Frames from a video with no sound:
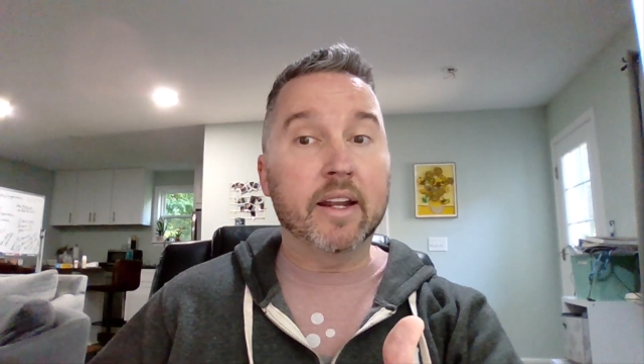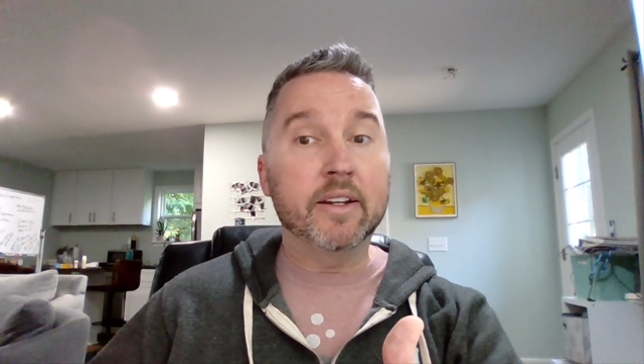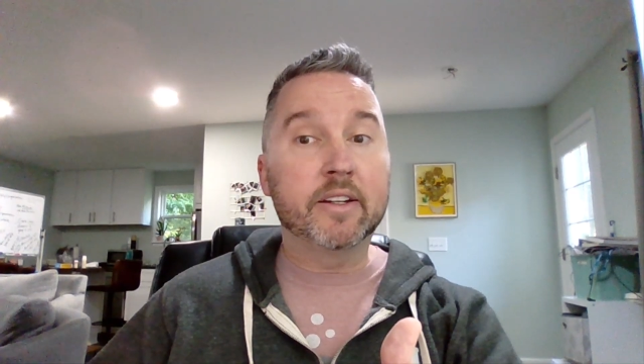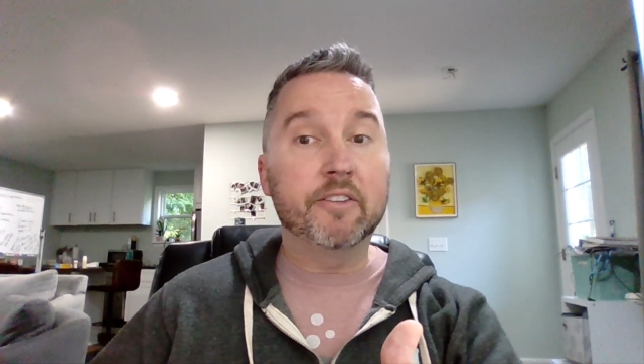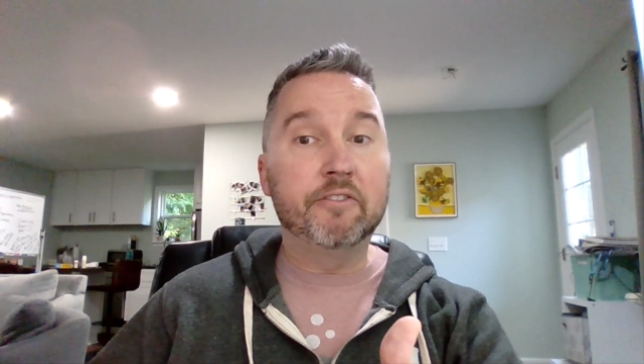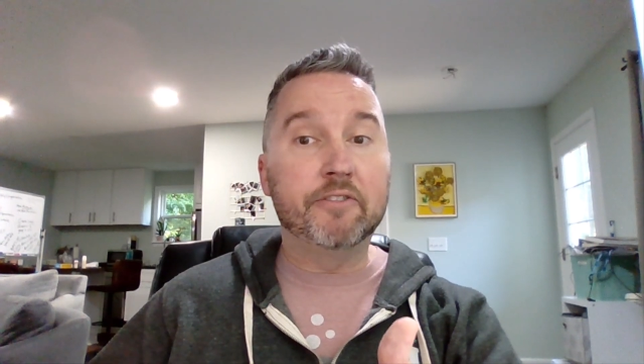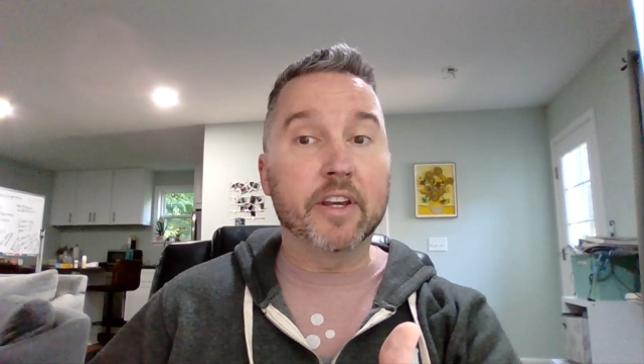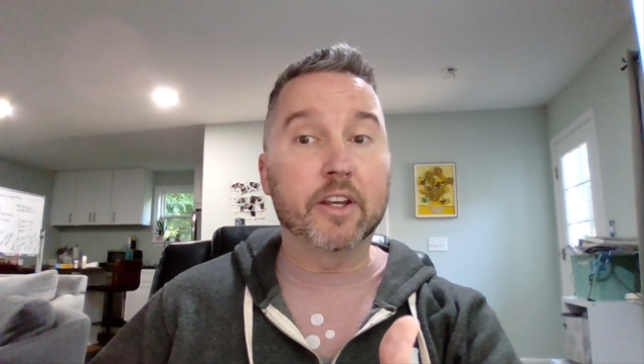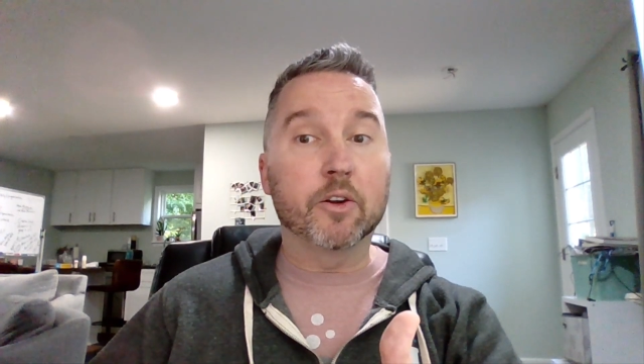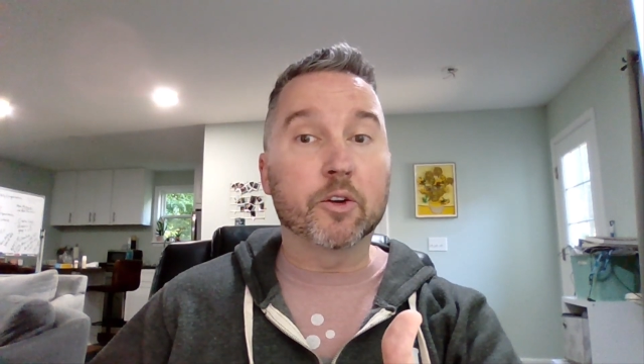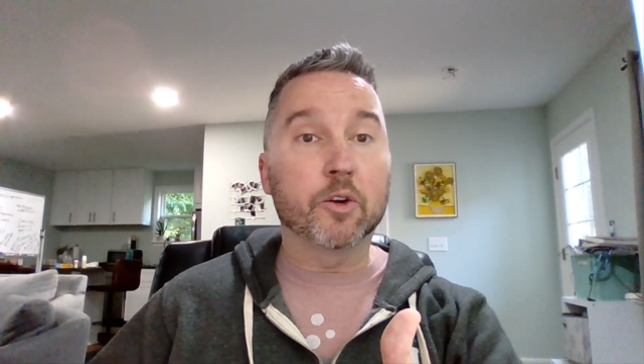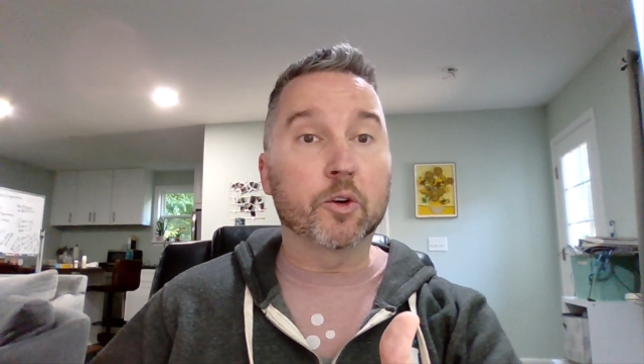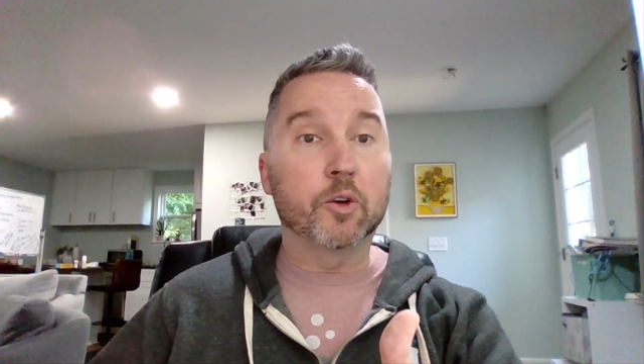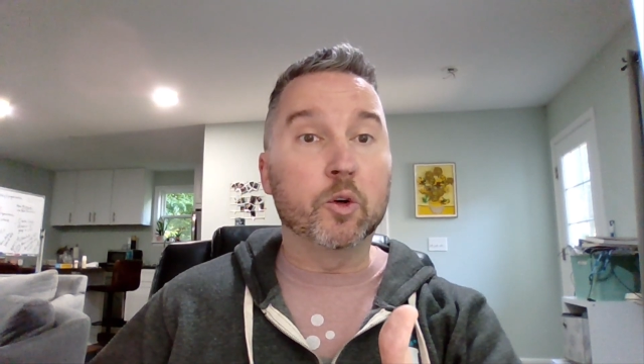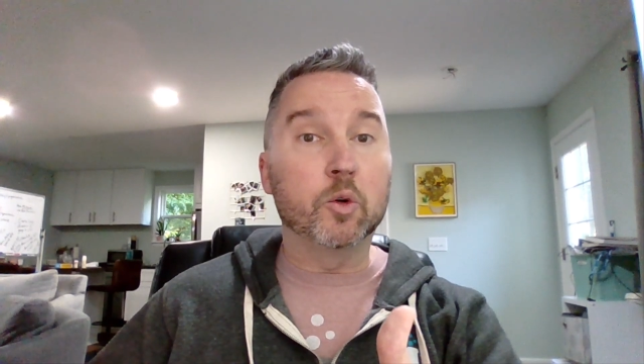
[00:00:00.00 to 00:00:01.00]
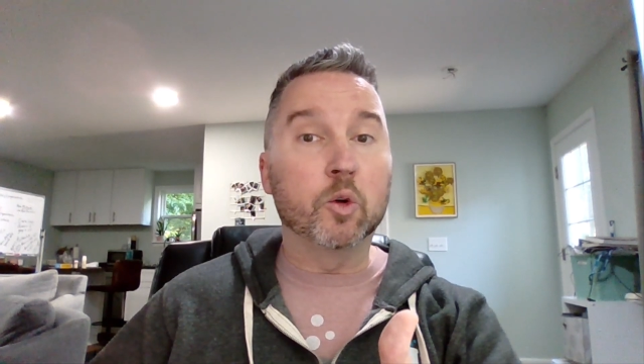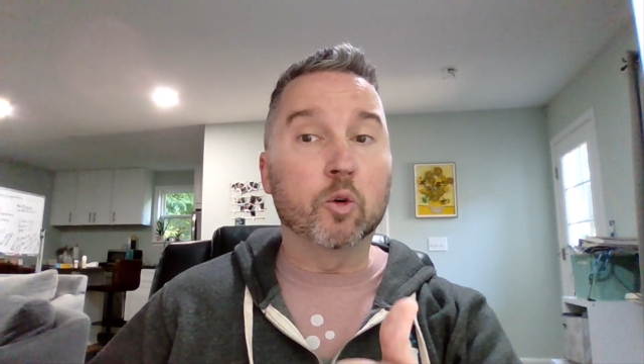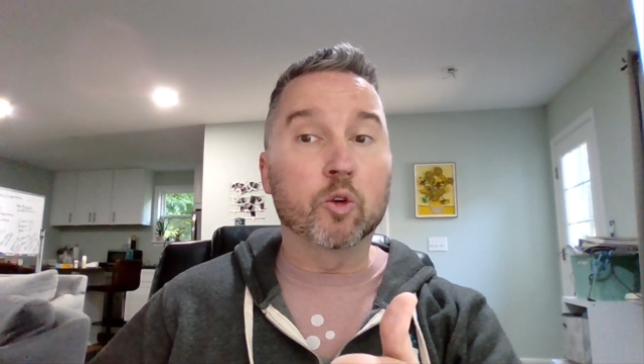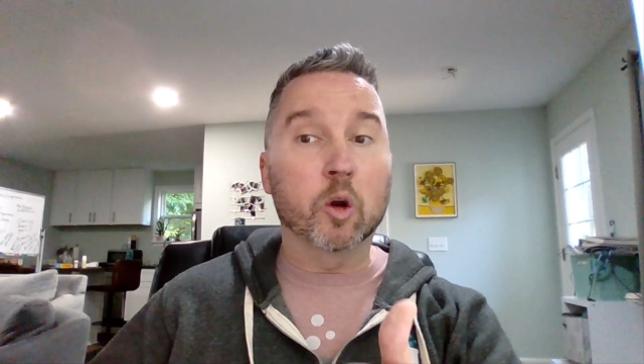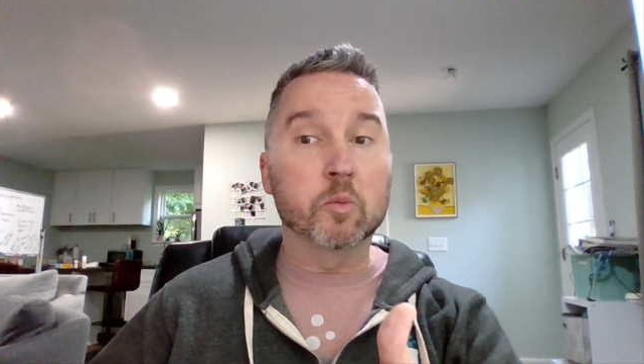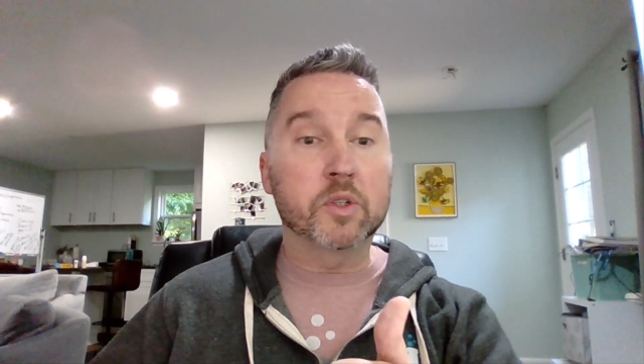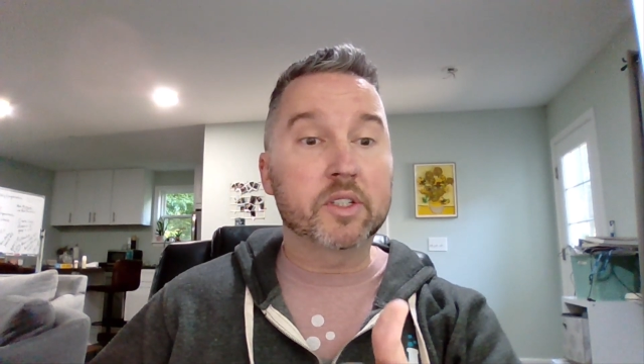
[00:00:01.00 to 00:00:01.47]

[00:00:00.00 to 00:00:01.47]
and configure your Google Chrome